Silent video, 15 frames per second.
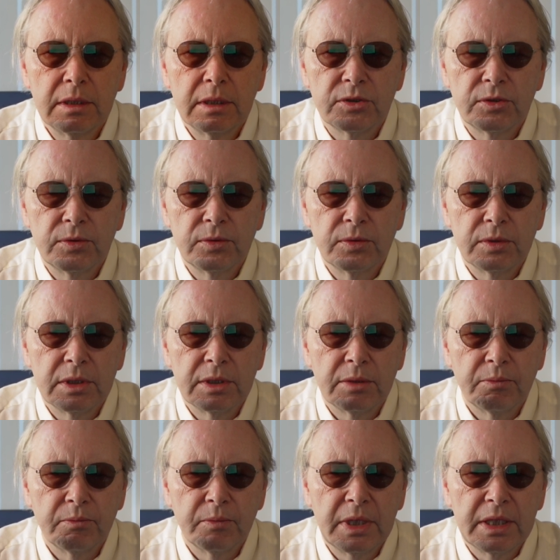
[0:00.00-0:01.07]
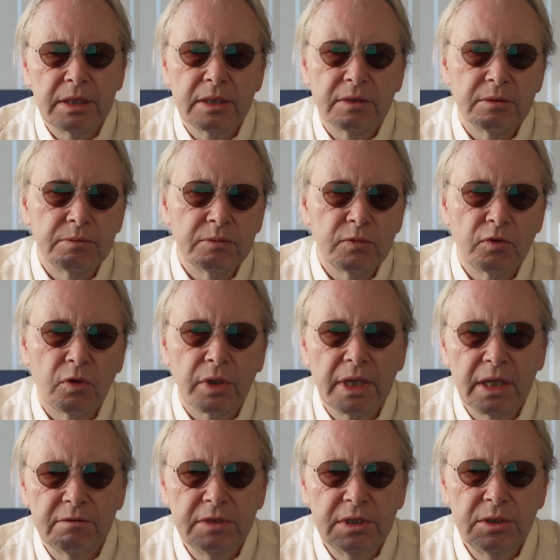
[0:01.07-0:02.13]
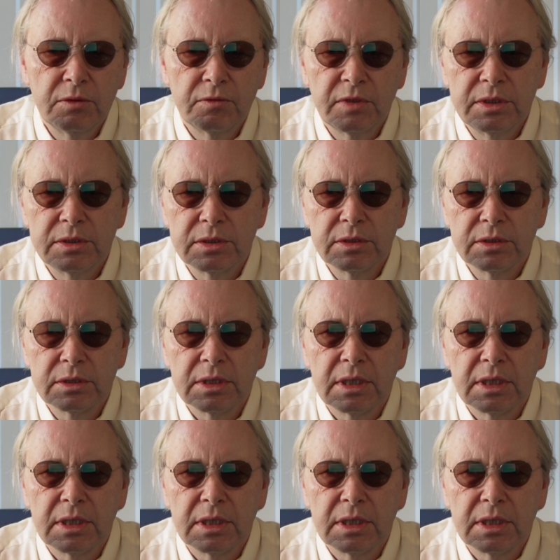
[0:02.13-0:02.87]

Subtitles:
to make a 4K video, for instance.